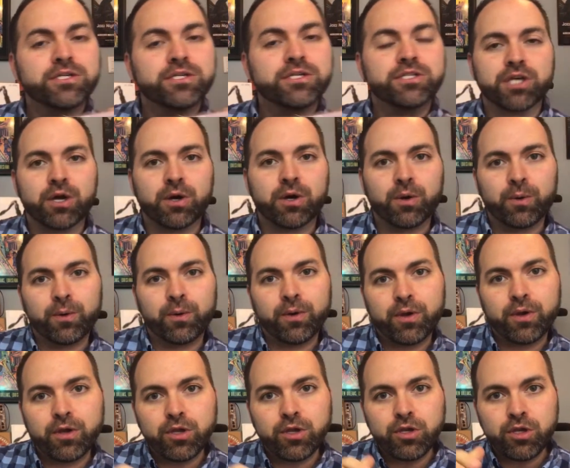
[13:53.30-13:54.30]

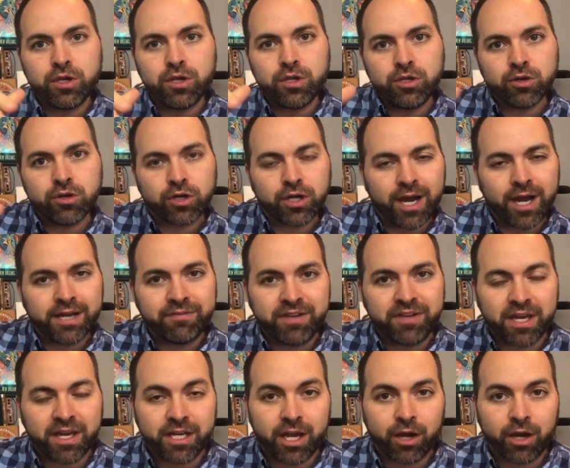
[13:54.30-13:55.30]
So you're kind
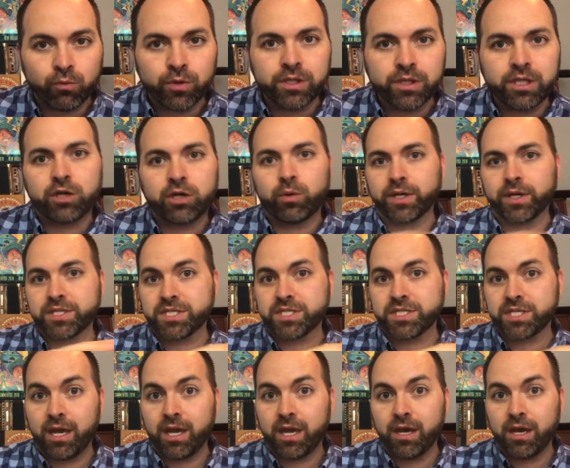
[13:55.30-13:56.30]
of getting a really quick
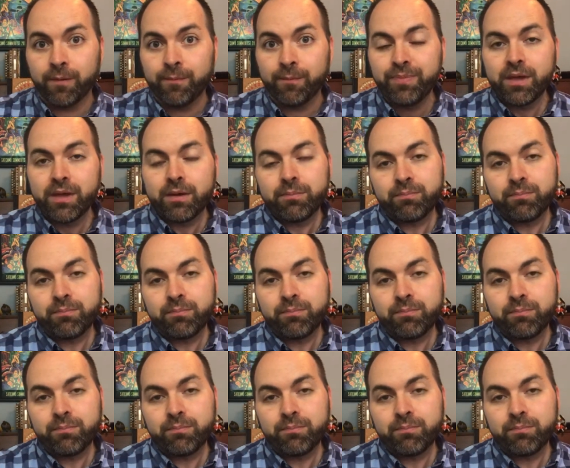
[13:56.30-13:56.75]
scale,